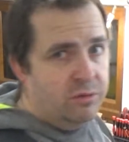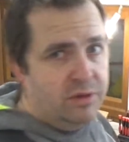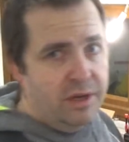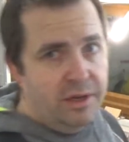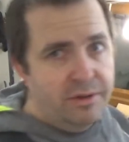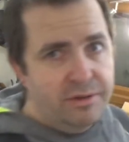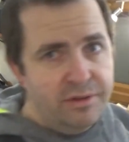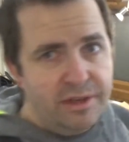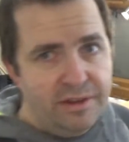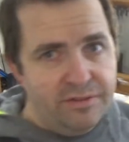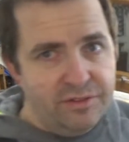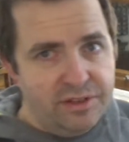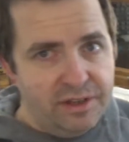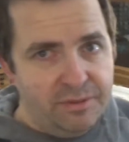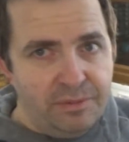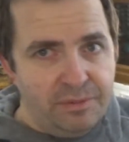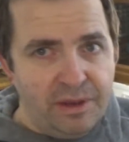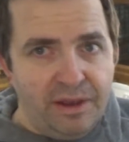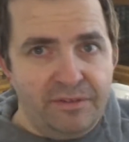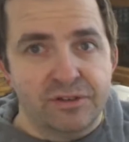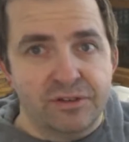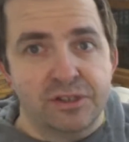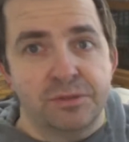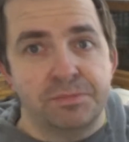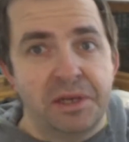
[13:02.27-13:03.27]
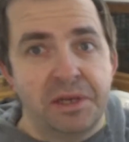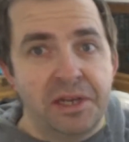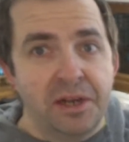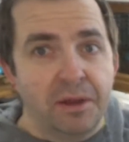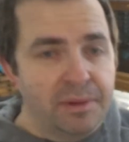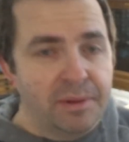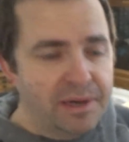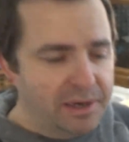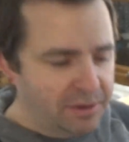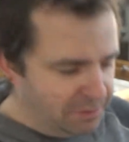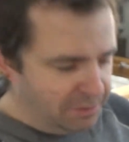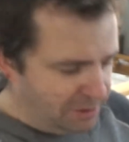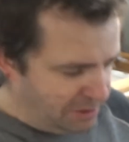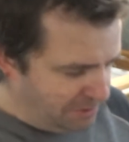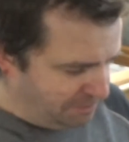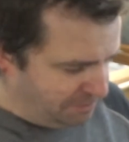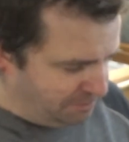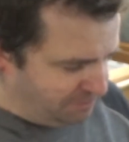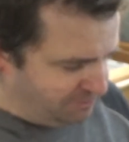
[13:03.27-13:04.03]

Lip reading: I have to speed up a little bit.